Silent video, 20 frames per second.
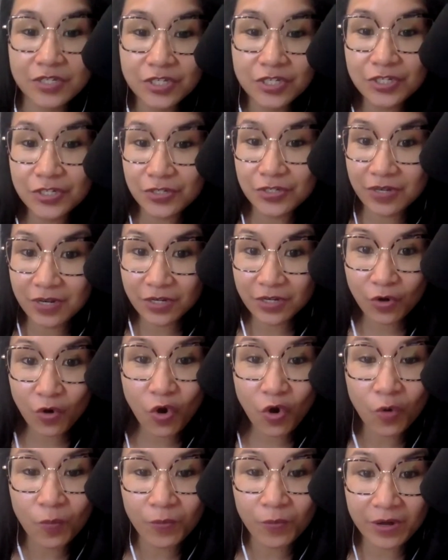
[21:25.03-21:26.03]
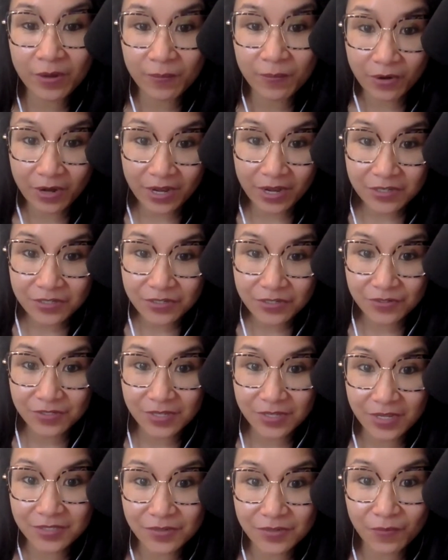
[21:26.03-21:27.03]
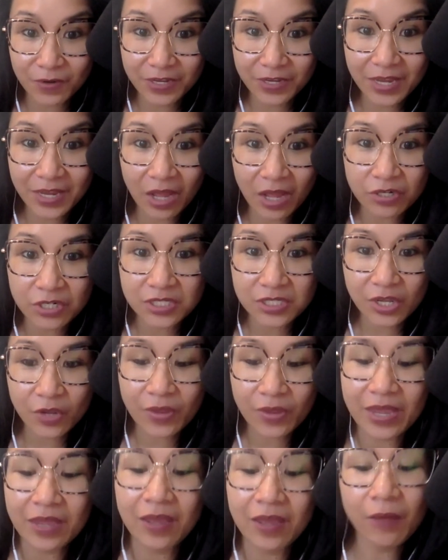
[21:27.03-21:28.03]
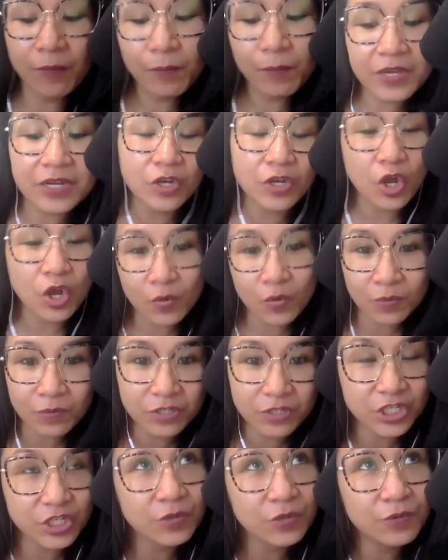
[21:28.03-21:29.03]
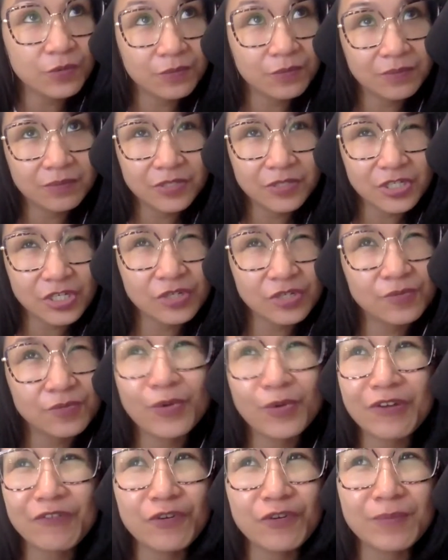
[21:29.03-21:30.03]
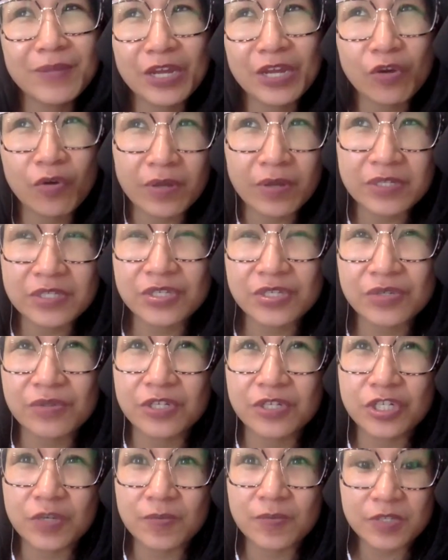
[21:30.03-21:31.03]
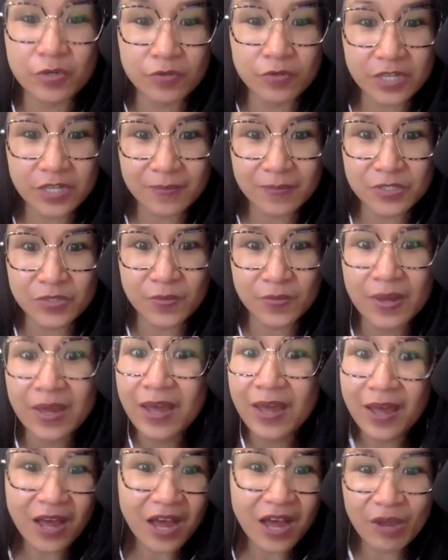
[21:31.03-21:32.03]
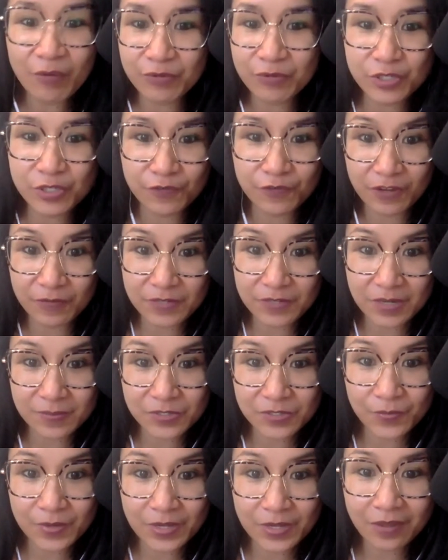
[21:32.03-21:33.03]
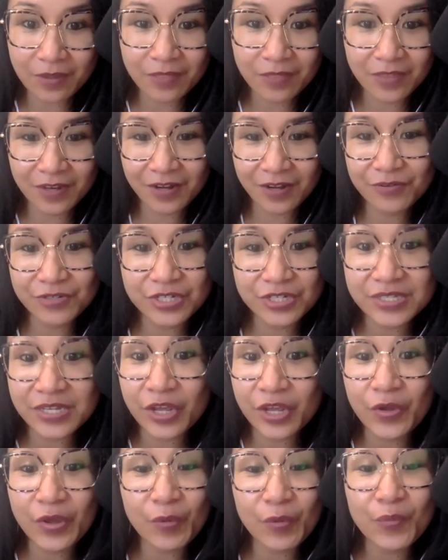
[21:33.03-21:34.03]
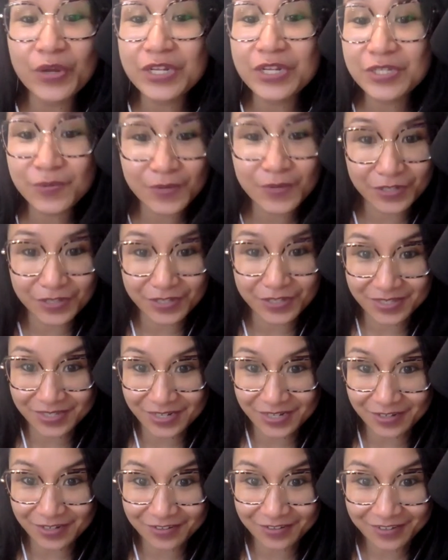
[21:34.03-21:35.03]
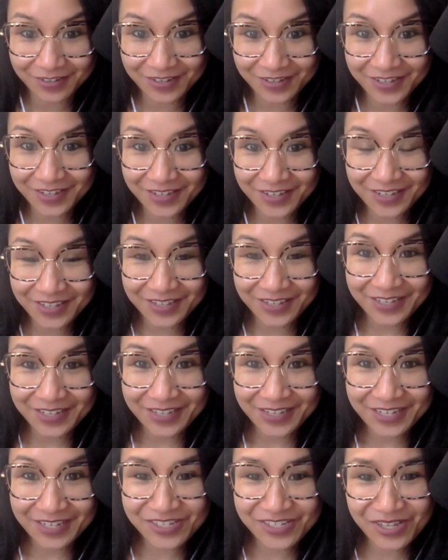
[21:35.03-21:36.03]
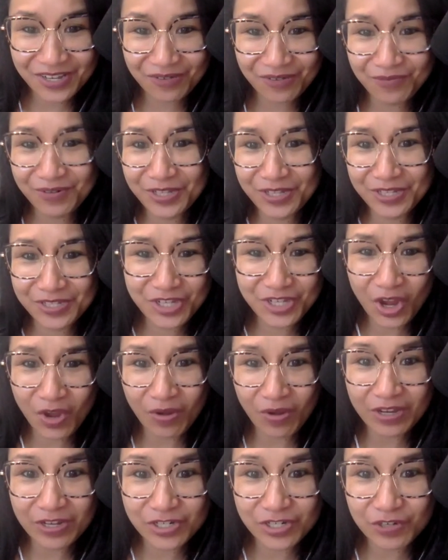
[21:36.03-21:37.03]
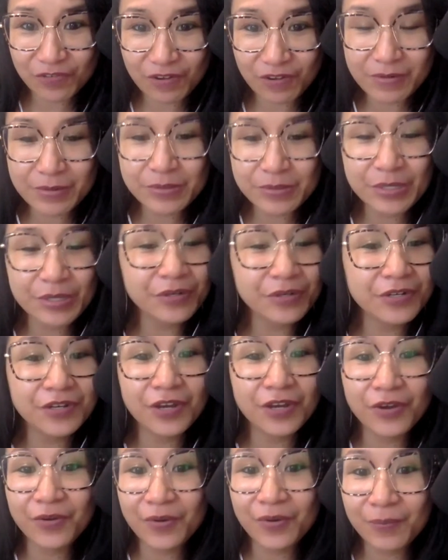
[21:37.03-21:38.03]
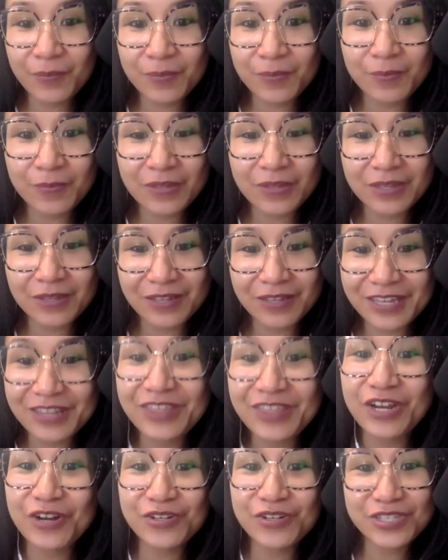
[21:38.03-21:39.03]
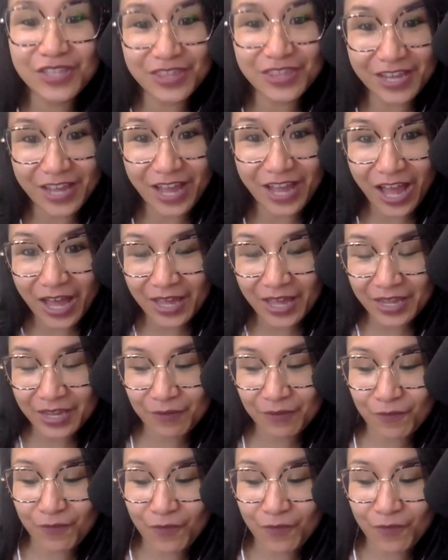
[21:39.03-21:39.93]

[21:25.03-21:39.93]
to incorporate more exercise and working out. And she's like, okay, I'm gonna go. She went from like going to the gym 0 times to I'm gonna do it 5 times a week. And then I was just like, okay, what is realistic? And it's like, real no, I could do it 5 times. Like, no, here's the thing. I